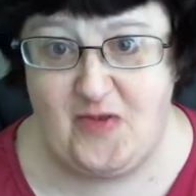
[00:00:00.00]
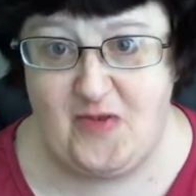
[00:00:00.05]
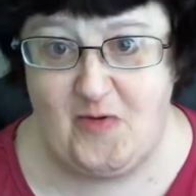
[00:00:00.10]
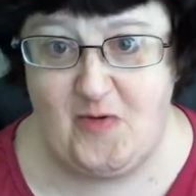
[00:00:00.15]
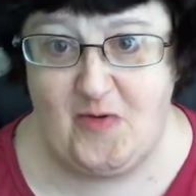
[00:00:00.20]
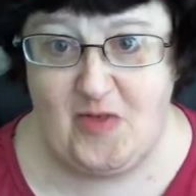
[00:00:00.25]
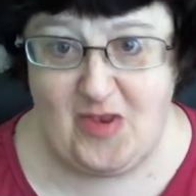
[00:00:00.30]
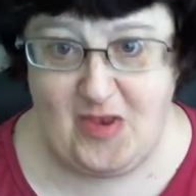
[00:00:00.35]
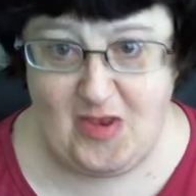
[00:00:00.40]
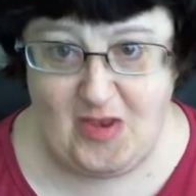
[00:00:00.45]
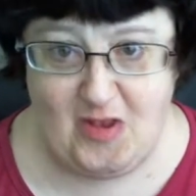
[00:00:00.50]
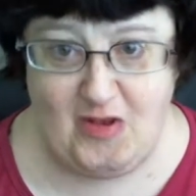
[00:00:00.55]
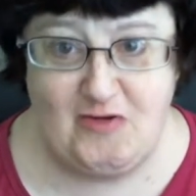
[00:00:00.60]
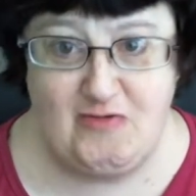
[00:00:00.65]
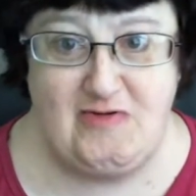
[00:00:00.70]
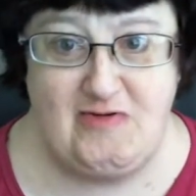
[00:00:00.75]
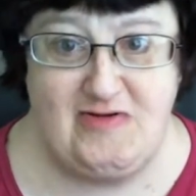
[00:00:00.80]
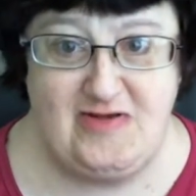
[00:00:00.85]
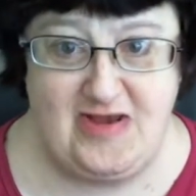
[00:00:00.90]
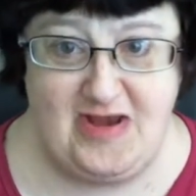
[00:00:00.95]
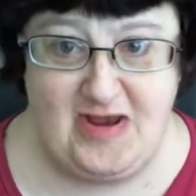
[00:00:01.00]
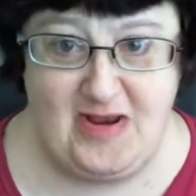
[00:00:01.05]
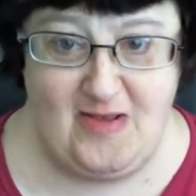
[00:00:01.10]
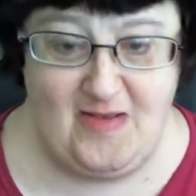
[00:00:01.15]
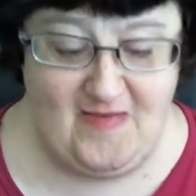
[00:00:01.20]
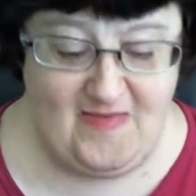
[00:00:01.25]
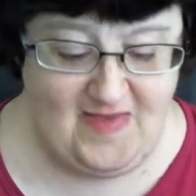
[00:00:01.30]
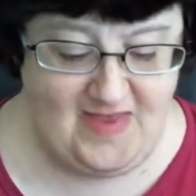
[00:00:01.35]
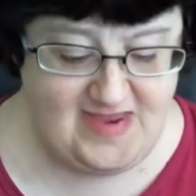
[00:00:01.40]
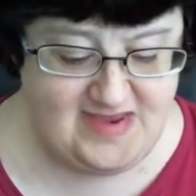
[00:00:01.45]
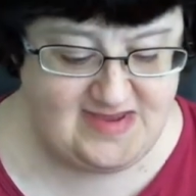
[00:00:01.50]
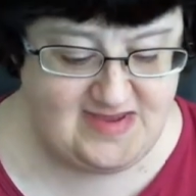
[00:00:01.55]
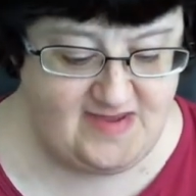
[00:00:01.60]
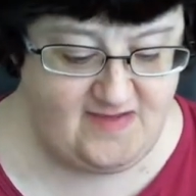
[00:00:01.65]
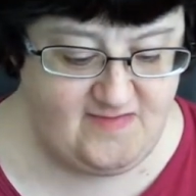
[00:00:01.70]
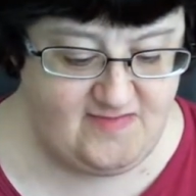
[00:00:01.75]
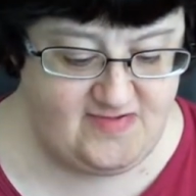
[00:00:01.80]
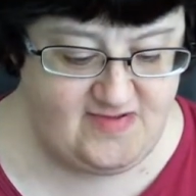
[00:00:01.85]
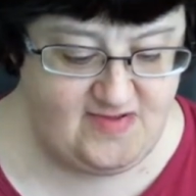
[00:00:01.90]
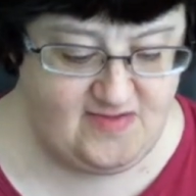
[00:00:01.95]
you know, like caller I D and all
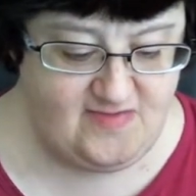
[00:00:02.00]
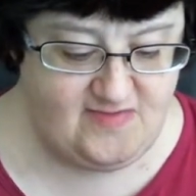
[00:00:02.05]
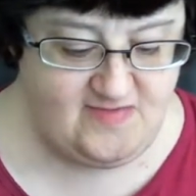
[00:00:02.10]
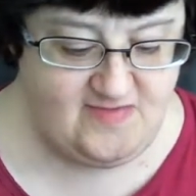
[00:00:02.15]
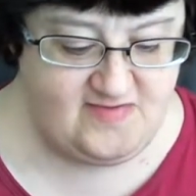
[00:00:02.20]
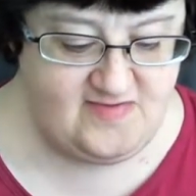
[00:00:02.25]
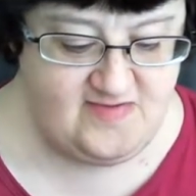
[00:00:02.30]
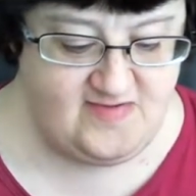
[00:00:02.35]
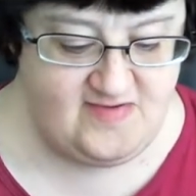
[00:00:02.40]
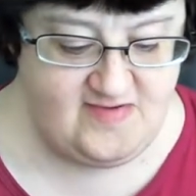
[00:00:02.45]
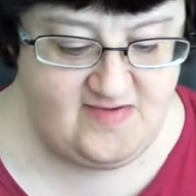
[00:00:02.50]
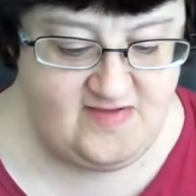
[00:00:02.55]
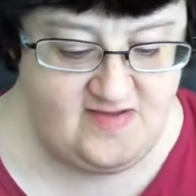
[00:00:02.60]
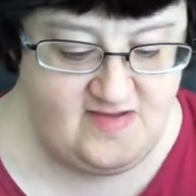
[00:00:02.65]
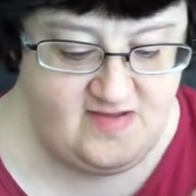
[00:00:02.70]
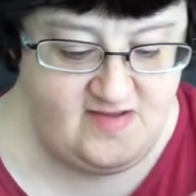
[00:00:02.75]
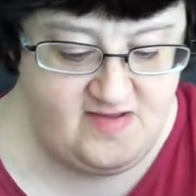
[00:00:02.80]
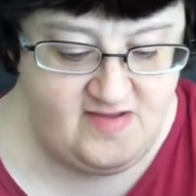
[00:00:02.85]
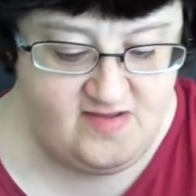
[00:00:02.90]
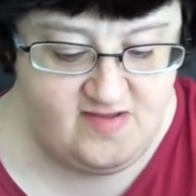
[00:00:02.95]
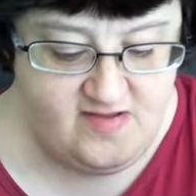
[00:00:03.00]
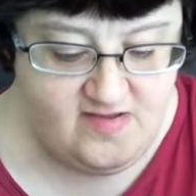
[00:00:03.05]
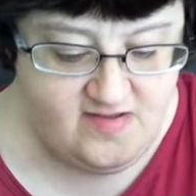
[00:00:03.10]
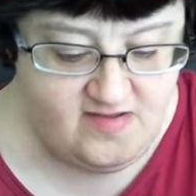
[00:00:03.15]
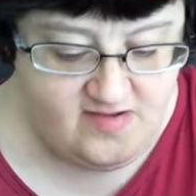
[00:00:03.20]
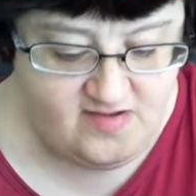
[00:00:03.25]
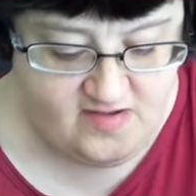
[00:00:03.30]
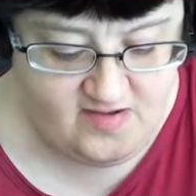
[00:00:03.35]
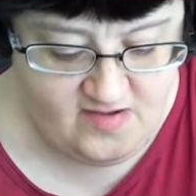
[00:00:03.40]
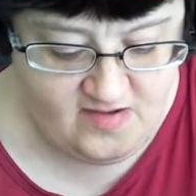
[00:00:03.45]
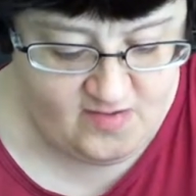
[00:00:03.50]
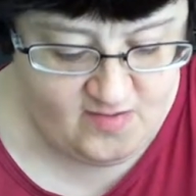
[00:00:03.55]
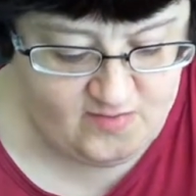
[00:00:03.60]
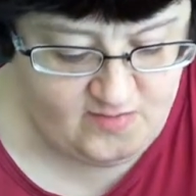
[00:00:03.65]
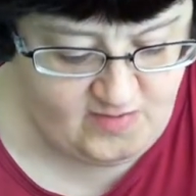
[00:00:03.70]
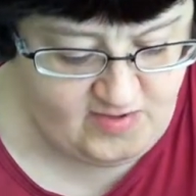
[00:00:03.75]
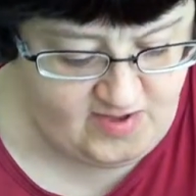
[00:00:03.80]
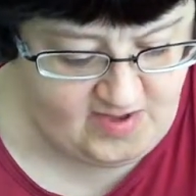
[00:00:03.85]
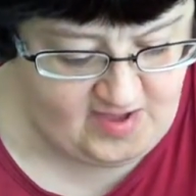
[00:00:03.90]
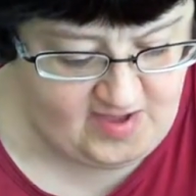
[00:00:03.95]
that stuff, so.
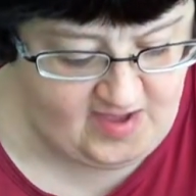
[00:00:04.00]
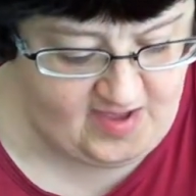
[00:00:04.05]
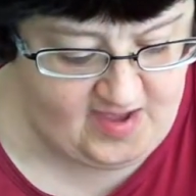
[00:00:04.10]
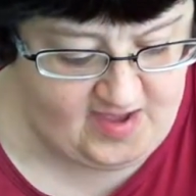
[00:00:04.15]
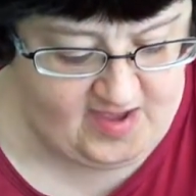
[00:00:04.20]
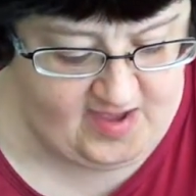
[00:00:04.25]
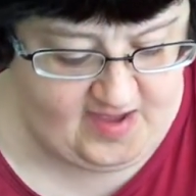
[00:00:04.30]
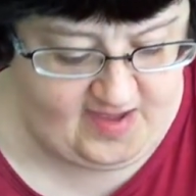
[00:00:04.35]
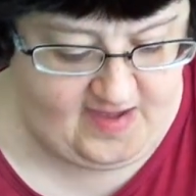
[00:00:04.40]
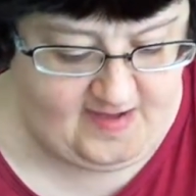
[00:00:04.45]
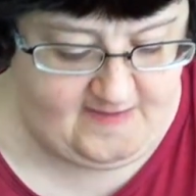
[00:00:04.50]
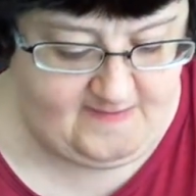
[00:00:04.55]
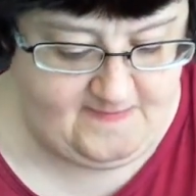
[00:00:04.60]
Okay.